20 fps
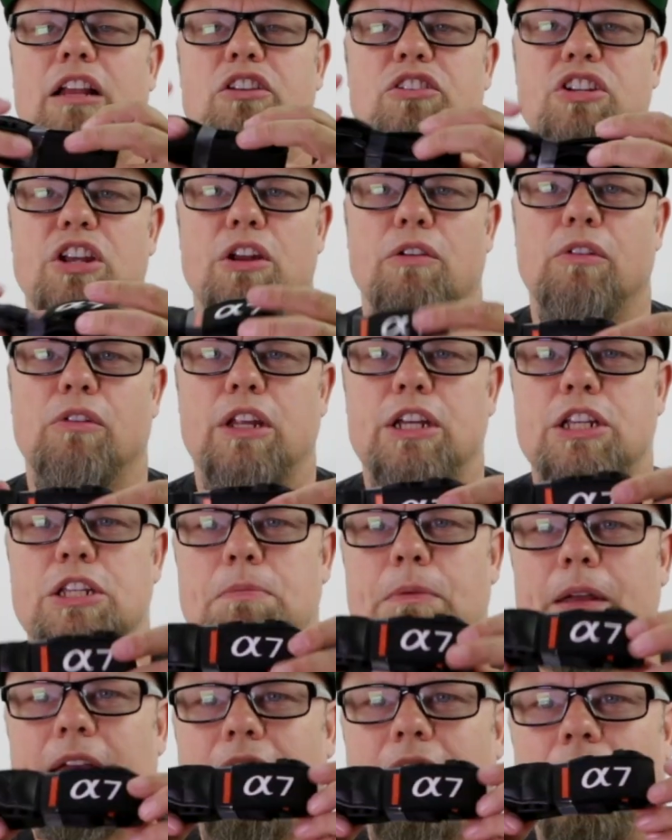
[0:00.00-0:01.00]
Generally
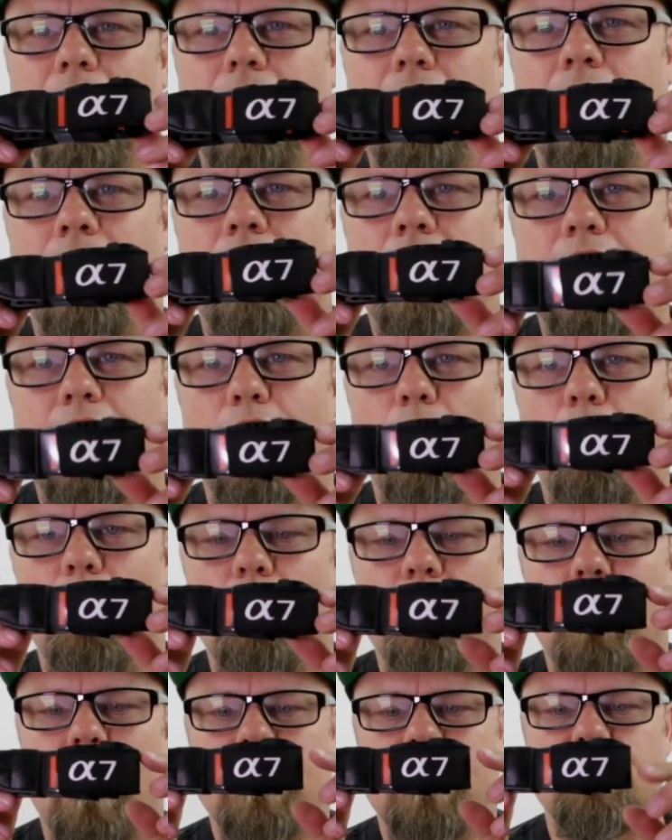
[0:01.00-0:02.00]
speaking, you
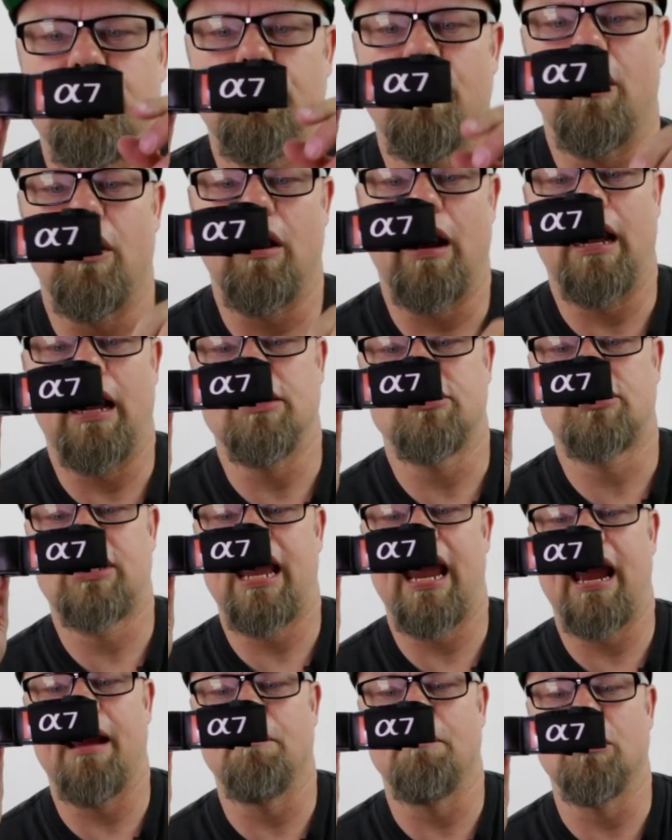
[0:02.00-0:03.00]
know, as far as
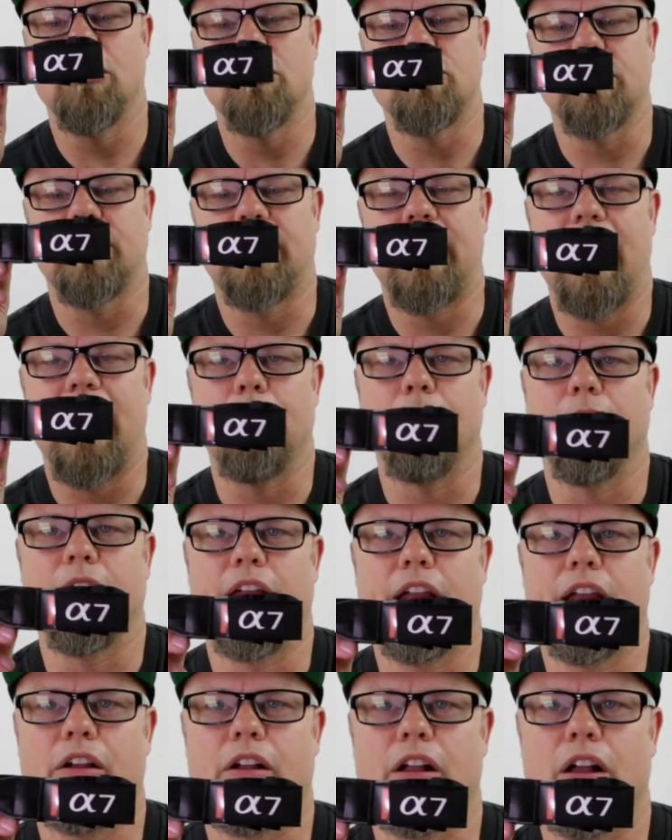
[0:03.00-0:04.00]
cameras and camera
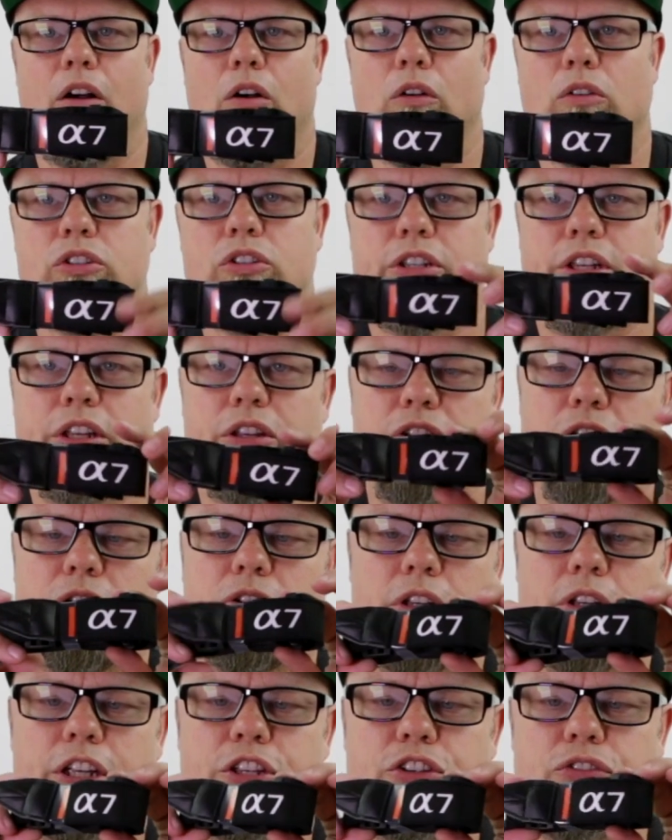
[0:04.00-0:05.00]
gear goes, there's
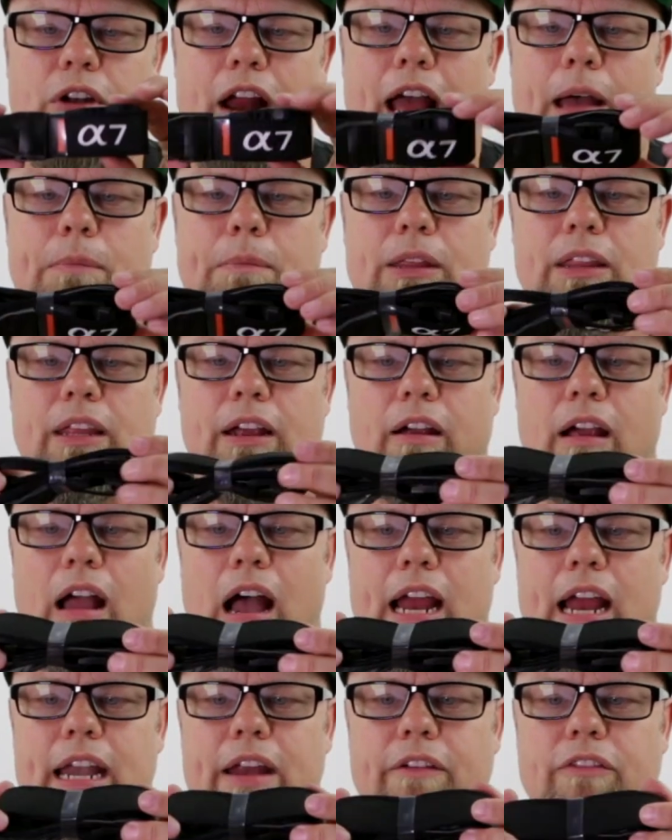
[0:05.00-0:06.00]
usually a strap in there.
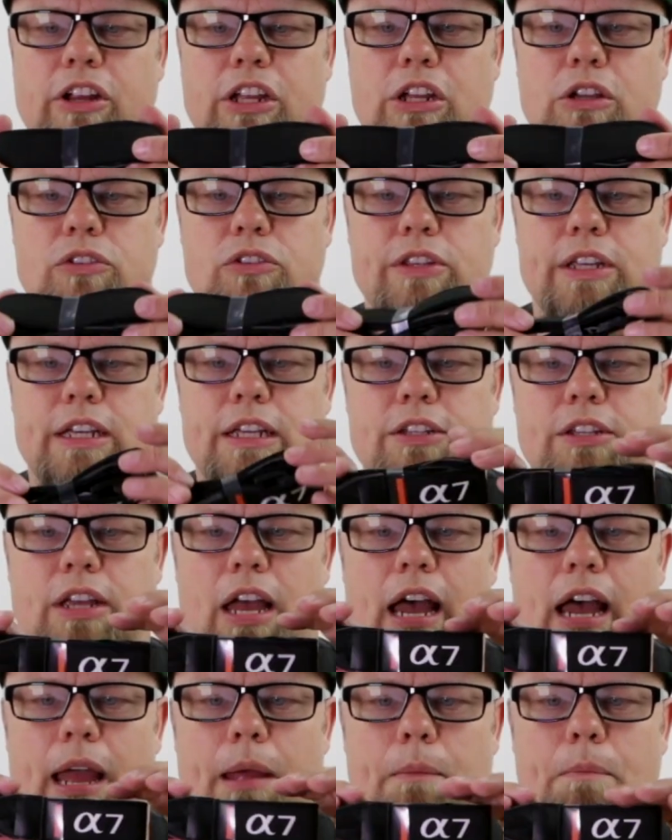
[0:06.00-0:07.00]
I never use these.
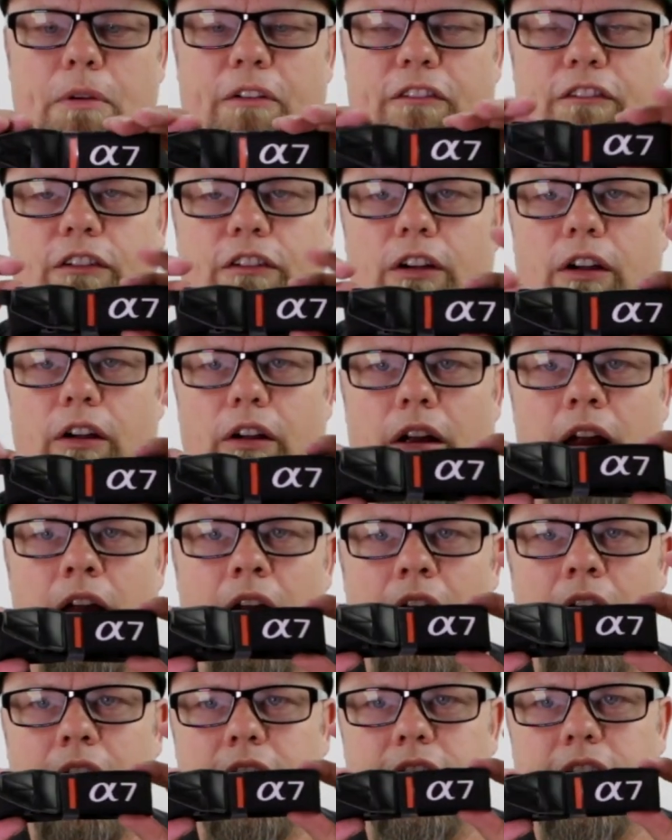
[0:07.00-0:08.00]
I prefer
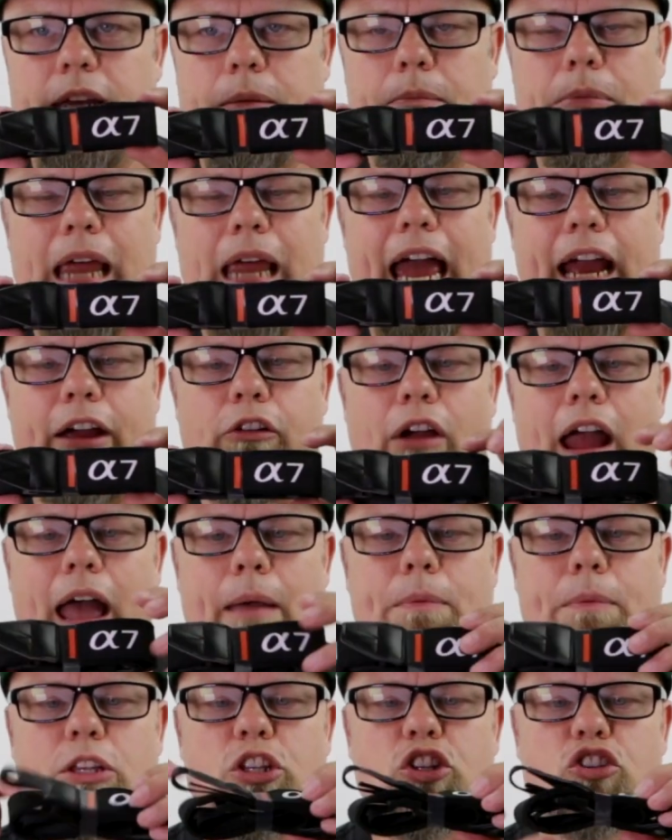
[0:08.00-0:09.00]
the black
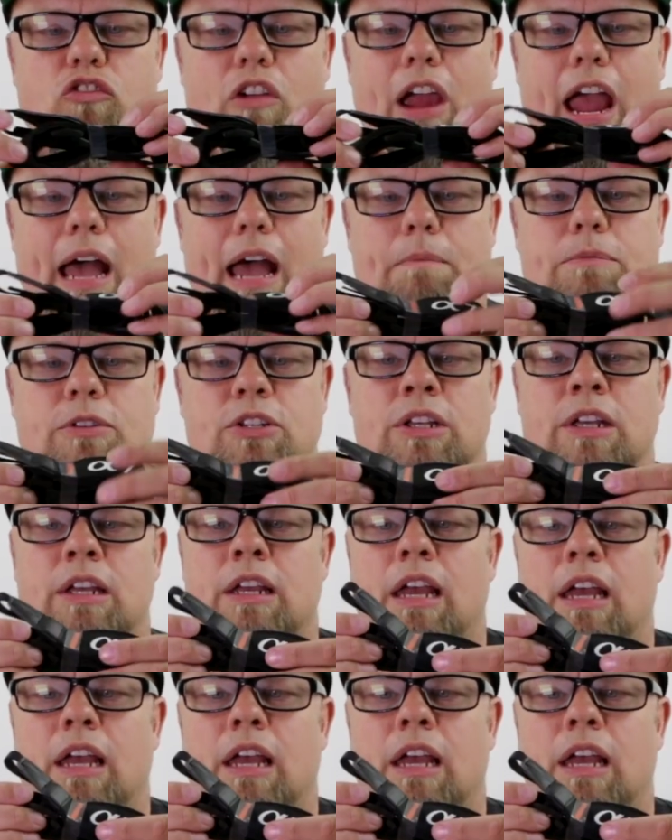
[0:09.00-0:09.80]
rapid straps